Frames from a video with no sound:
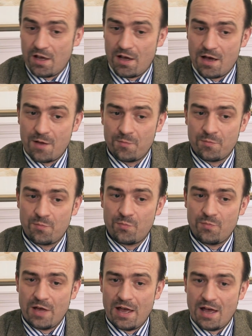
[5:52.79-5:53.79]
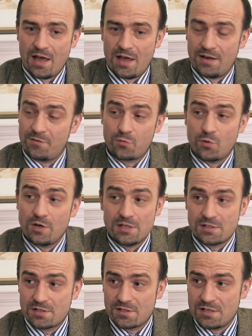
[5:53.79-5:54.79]
and everyone
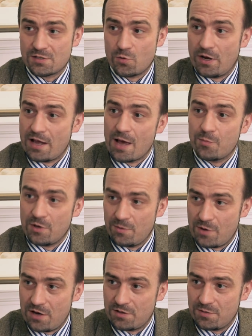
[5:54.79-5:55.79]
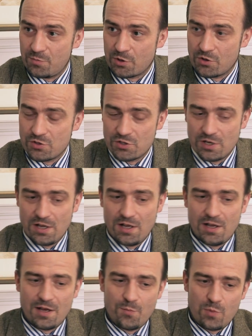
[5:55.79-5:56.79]
is quite happy about it, because
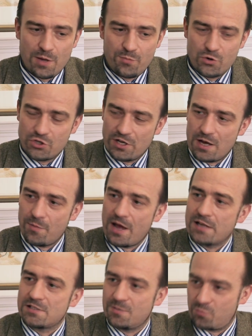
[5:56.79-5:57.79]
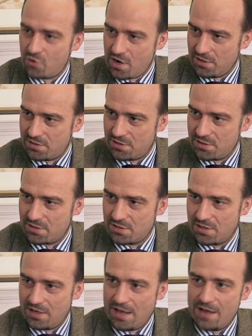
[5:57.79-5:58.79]
by pushing up asset prices,
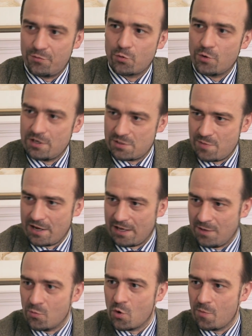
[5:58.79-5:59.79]
everyone is making more